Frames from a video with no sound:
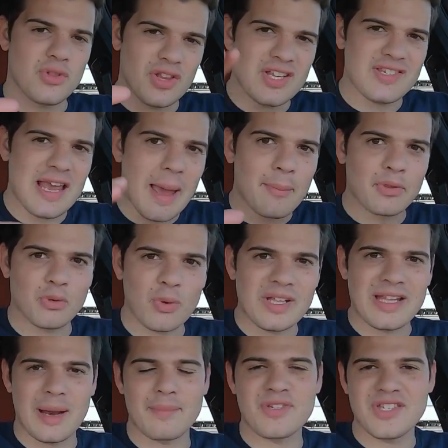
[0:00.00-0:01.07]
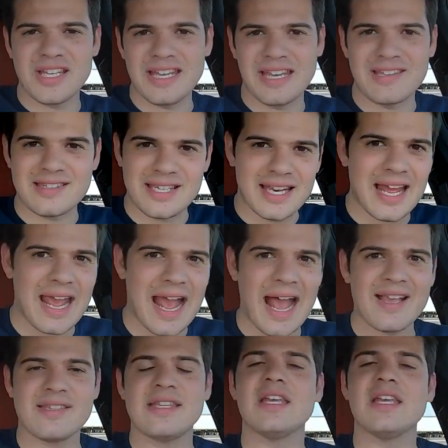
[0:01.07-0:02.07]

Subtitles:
this M3 that I'm sitting in today has